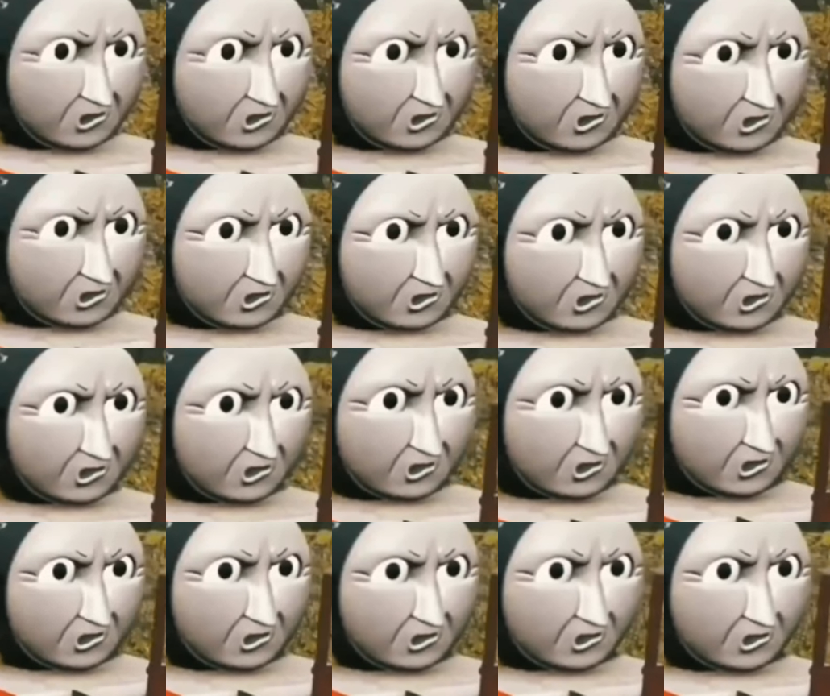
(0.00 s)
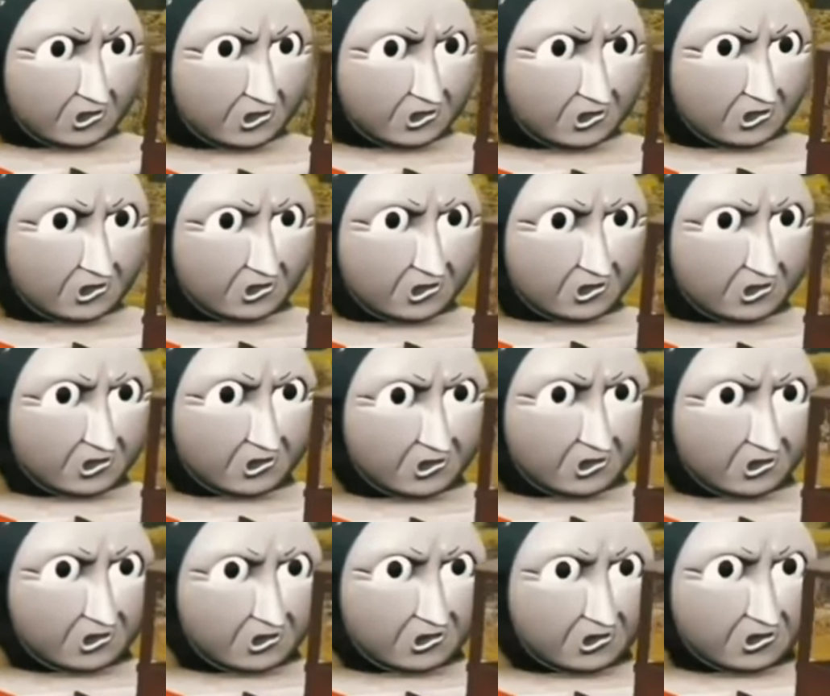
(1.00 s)
not my friend, and
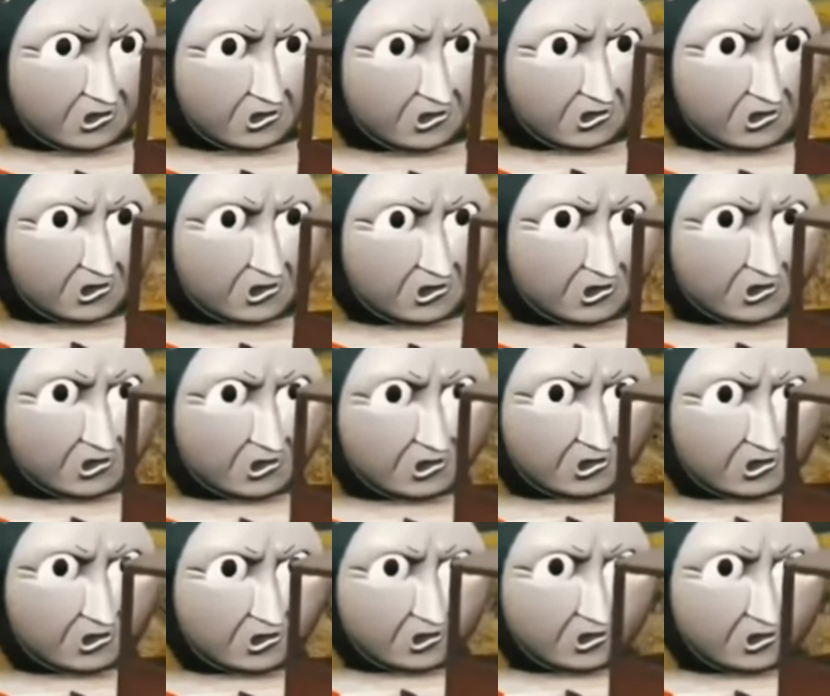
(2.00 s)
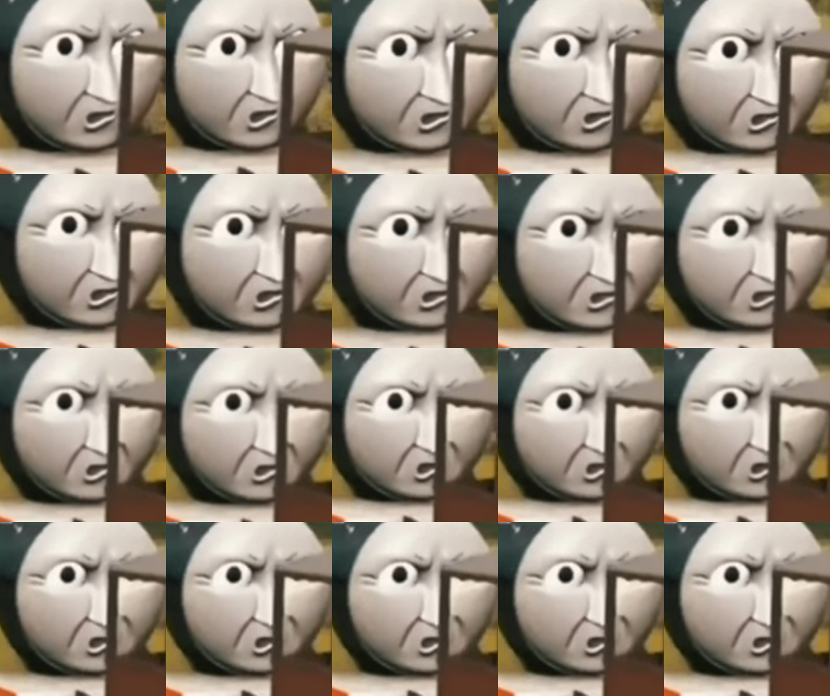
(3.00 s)
you'll have to wait till someone else comes and